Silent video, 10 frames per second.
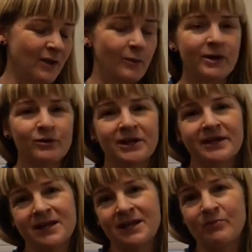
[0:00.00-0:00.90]
We call it
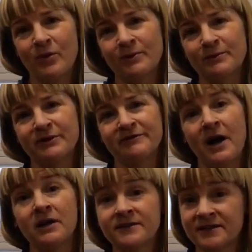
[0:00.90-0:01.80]
the problem of
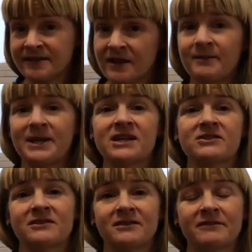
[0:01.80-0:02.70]

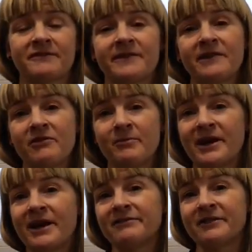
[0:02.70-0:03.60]
underdetermination of theory by
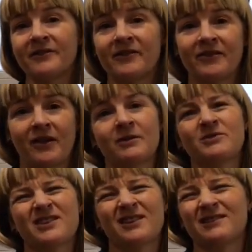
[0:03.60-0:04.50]
evidence. And I'm
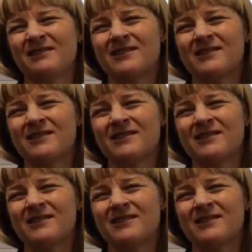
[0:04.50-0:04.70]
just going to